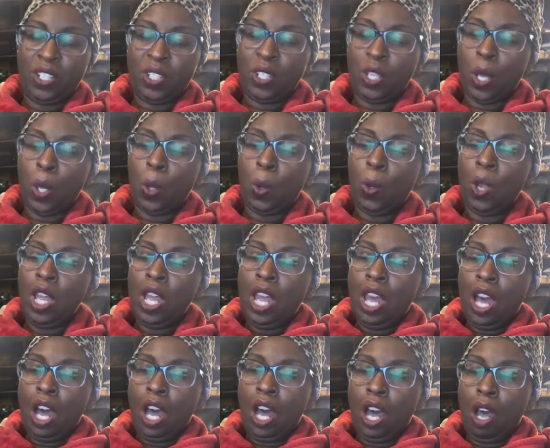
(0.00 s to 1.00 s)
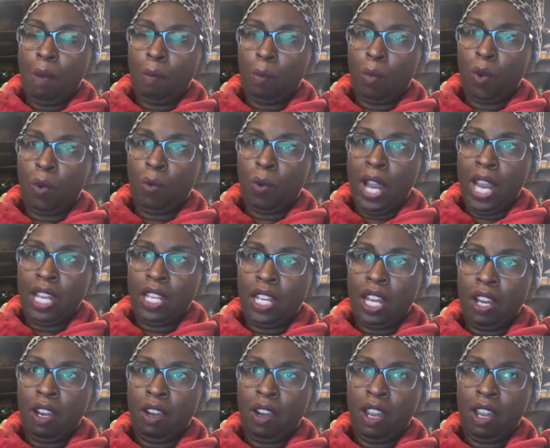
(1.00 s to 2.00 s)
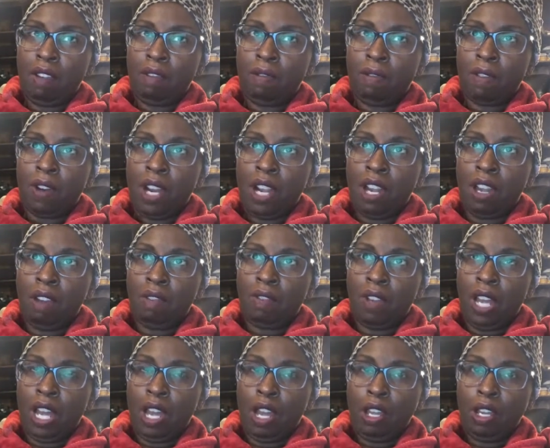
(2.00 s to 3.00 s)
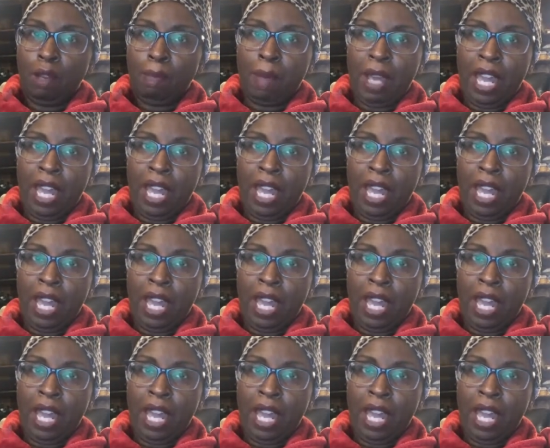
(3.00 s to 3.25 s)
So we're right there in front of the